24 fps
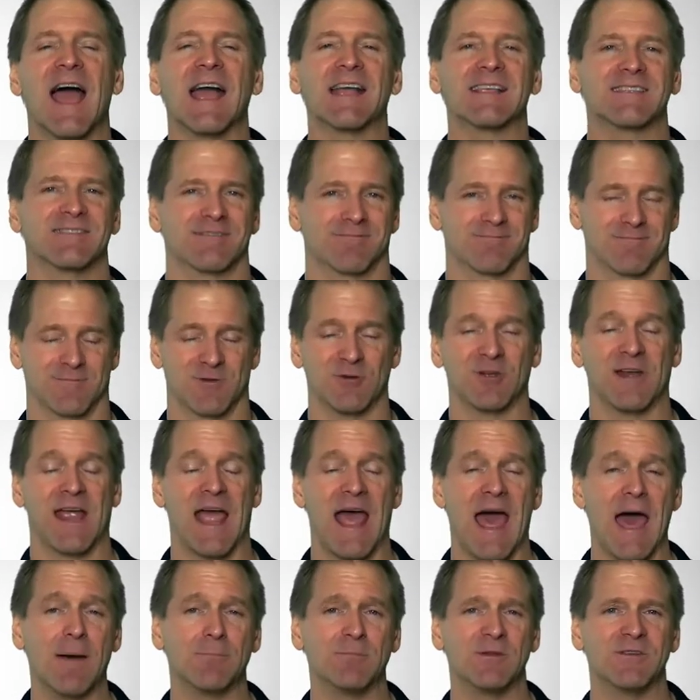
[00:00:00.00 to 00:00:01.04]
that could
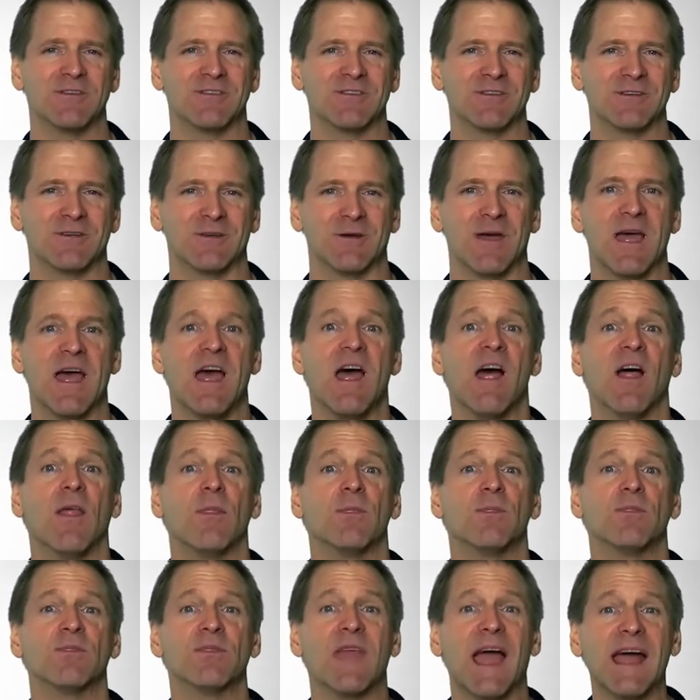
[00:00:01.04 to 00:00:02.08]
happen to you.
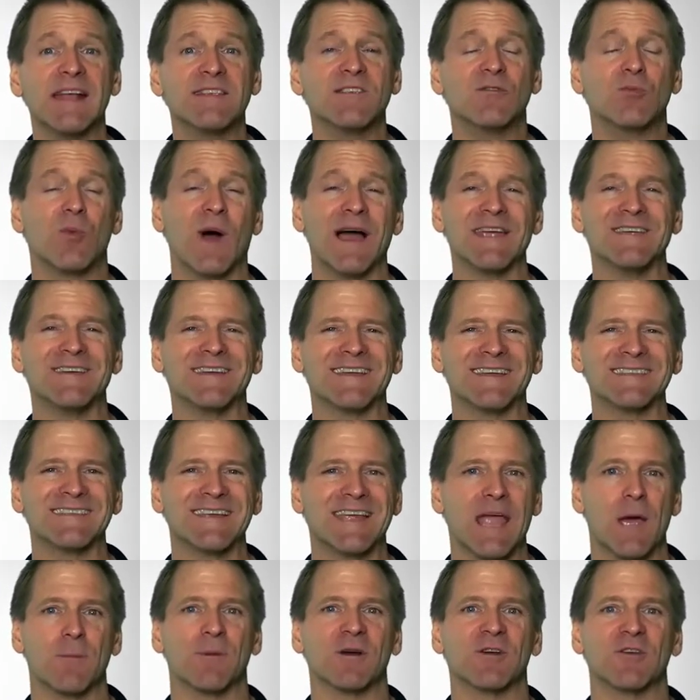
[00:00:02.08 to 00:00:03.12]
That's why you get the
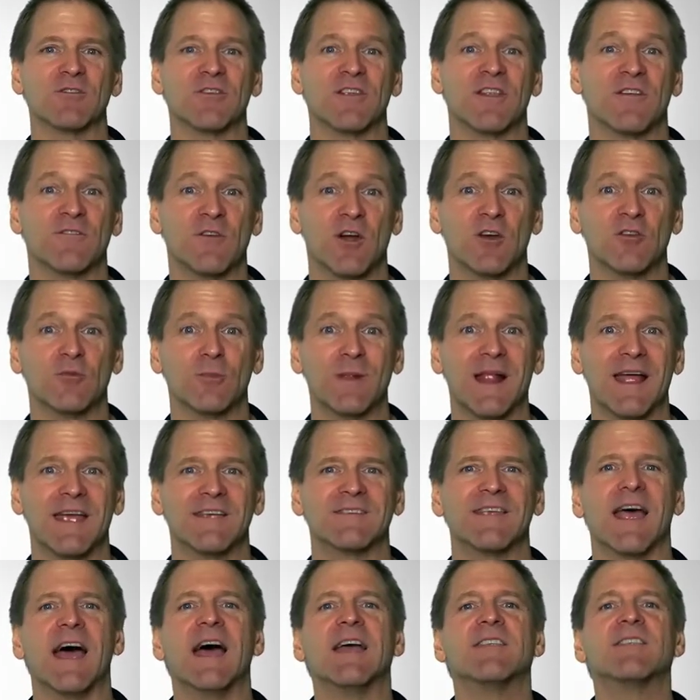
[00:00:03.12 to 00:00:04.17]
chemicals in the first
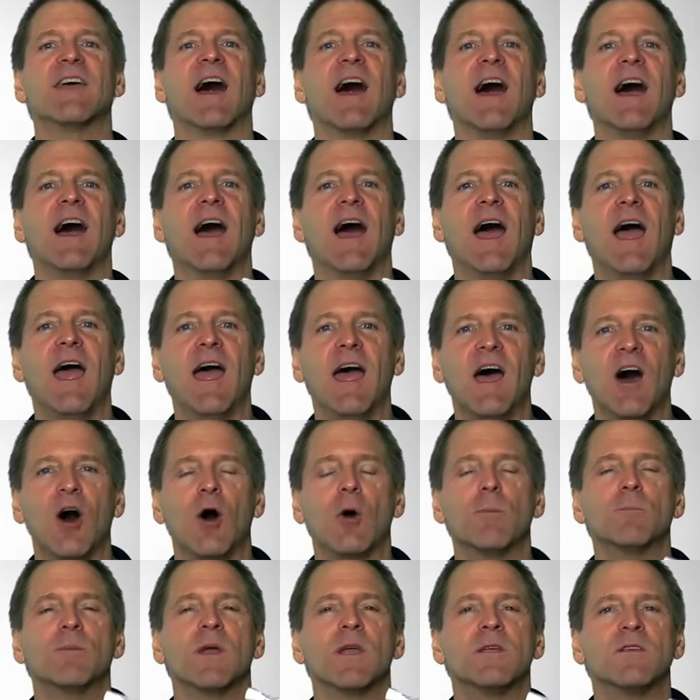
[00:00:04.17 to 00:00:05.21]
place, to
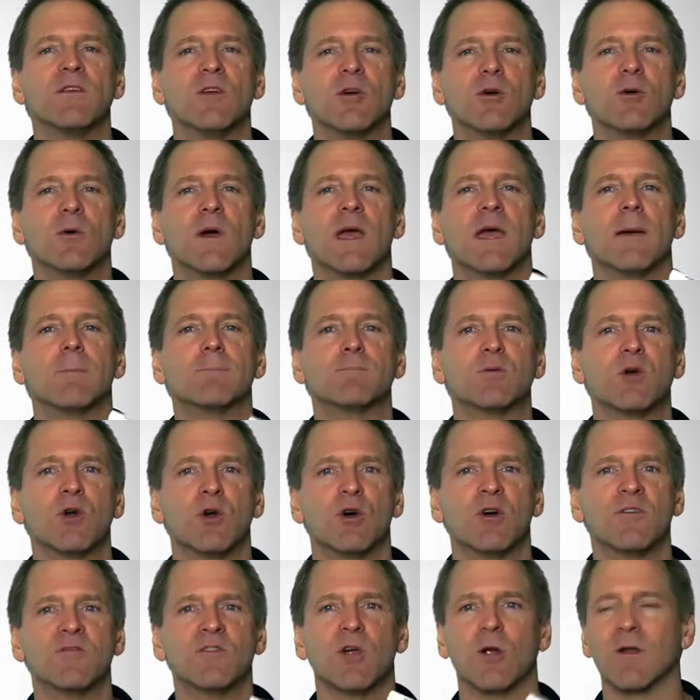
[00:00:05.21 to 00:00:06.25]
help you
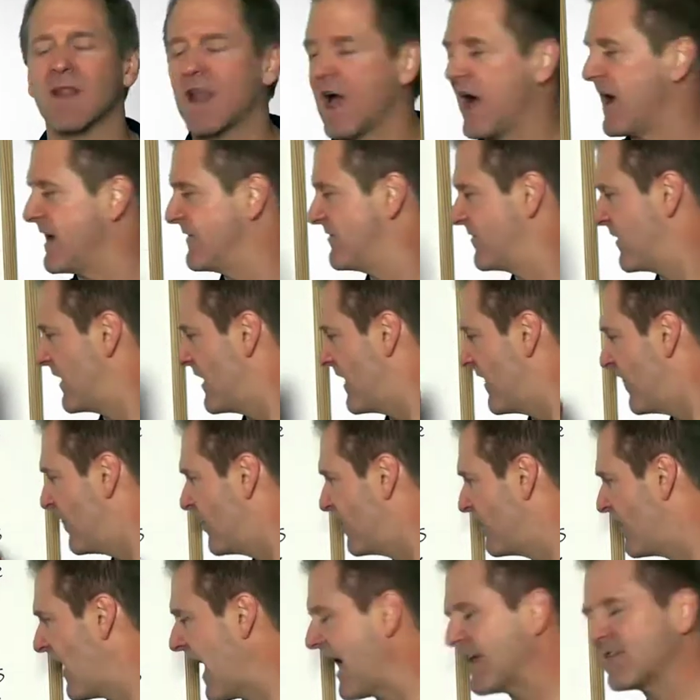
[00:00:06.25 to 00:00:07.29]
improve your life.
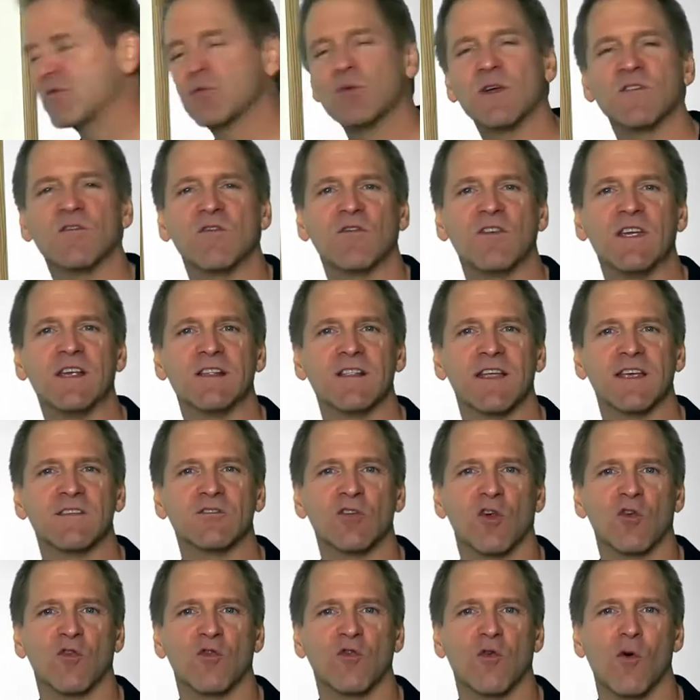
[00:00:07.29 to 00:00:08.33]
That's what
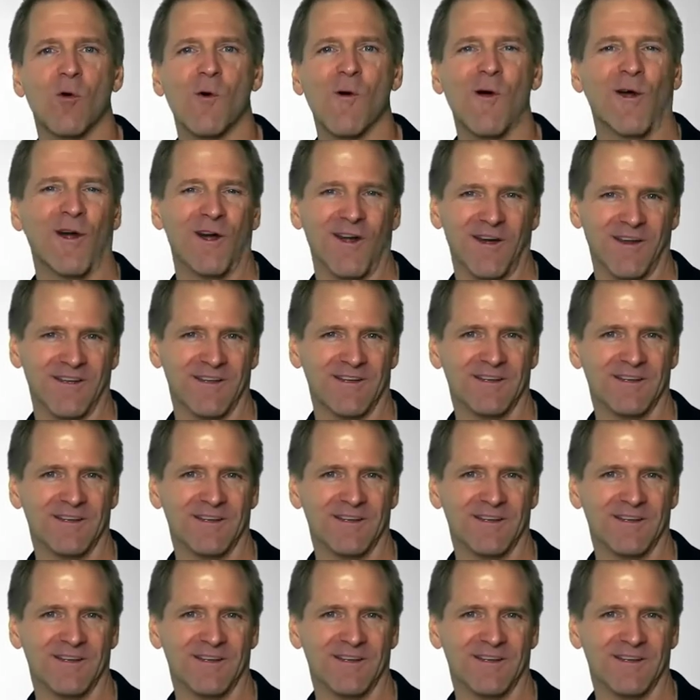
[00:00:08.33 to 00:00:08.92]
feelings are for.